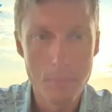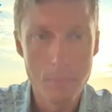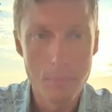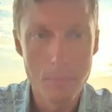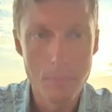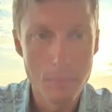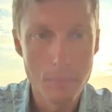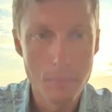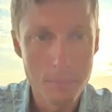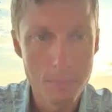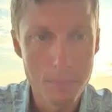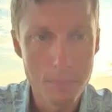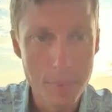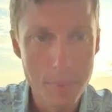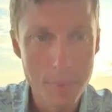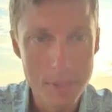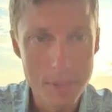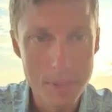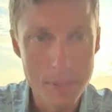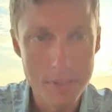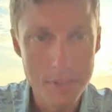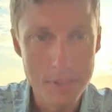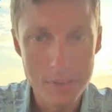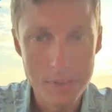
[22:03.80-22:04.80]

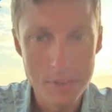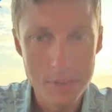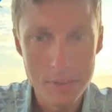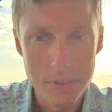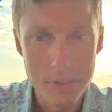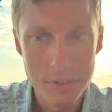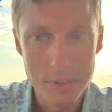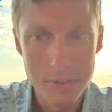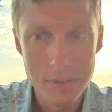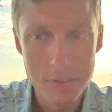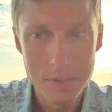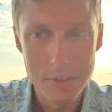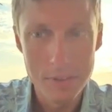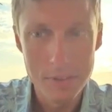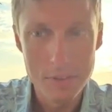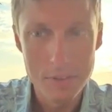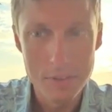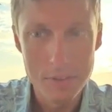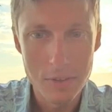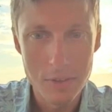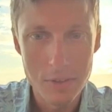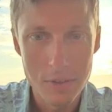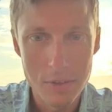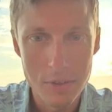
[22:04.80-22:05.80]
basically these
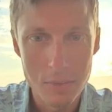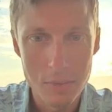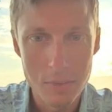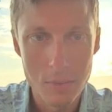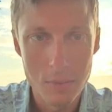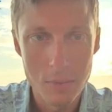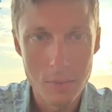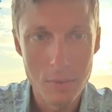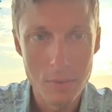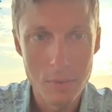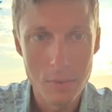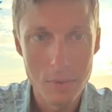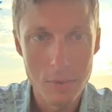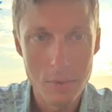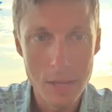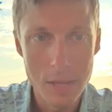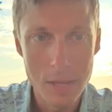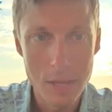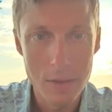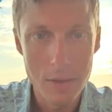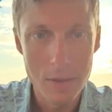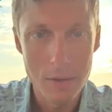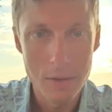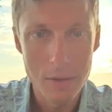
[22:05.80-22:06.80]
are
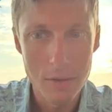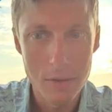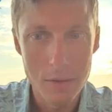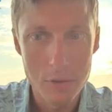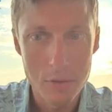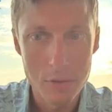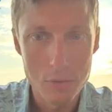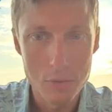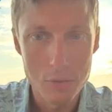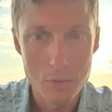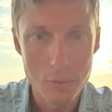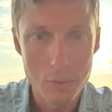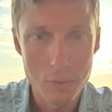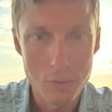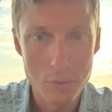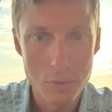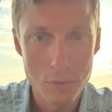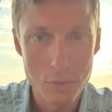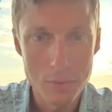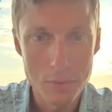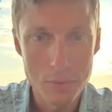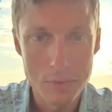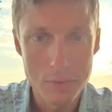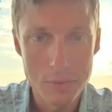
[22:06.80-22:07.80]
controls
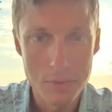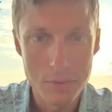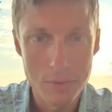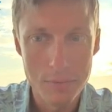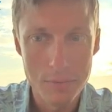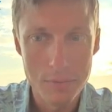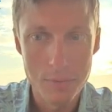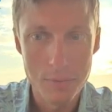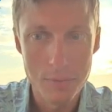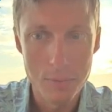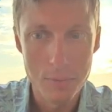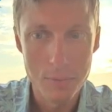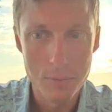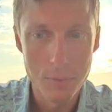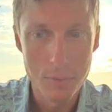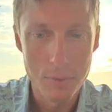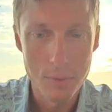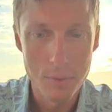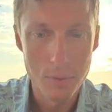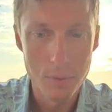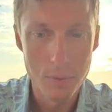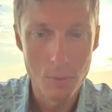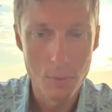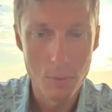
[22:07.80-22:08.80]
for
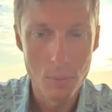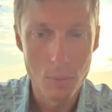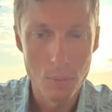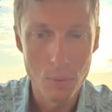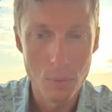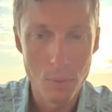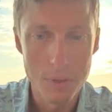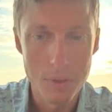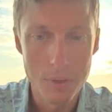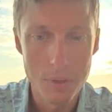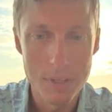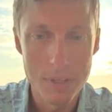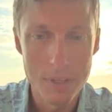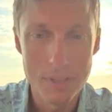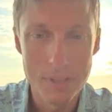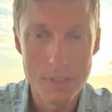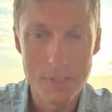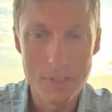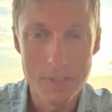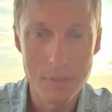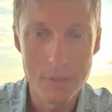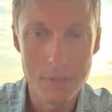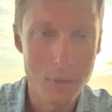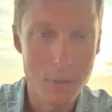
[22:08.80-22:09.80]
what is
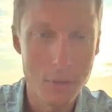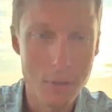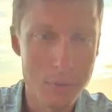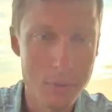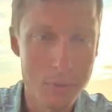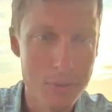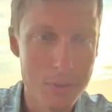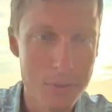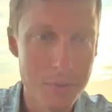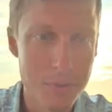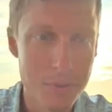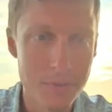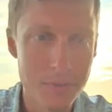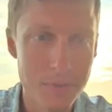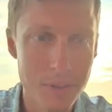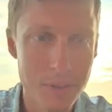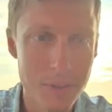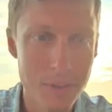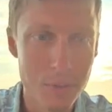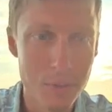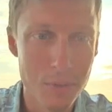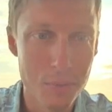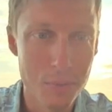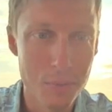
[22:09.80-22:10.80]
going to be available
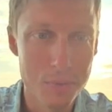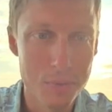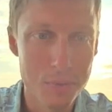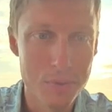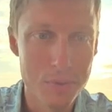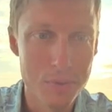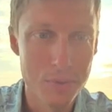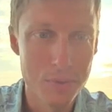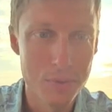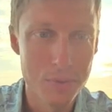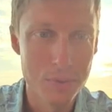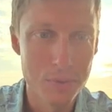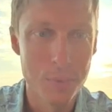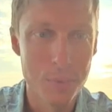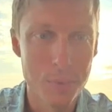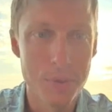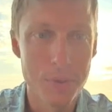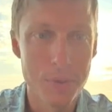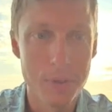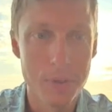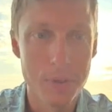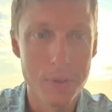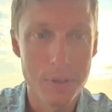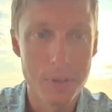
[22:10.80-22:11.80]
to your
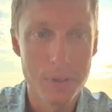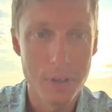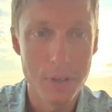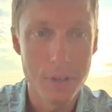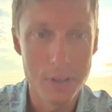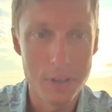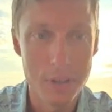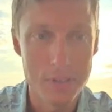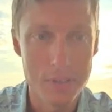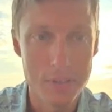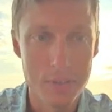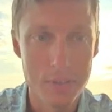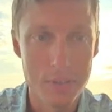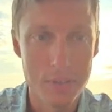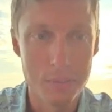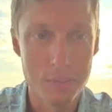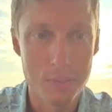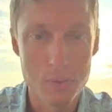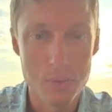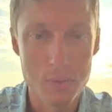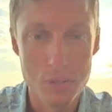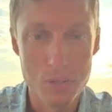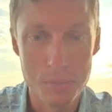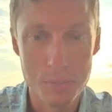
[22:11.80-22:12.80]
custom
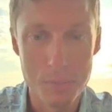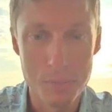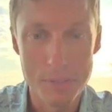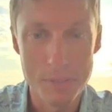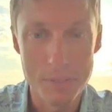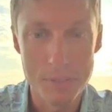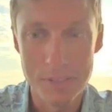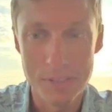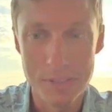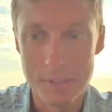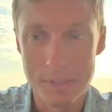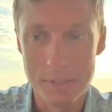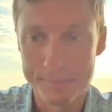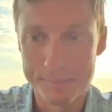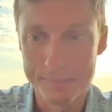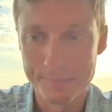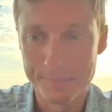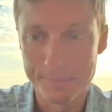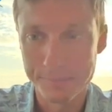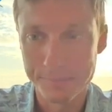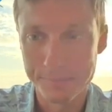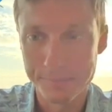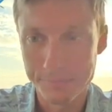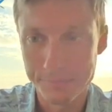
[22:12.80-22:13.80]
GPT.
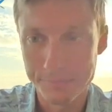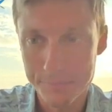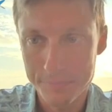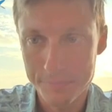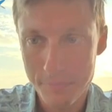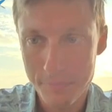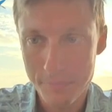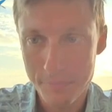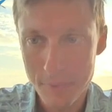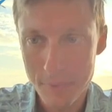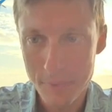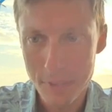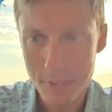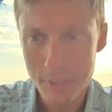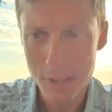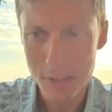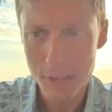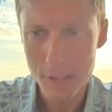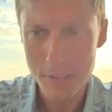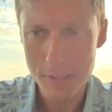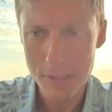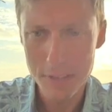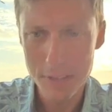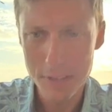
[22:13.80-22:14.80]
I
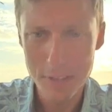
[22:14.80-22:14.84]
think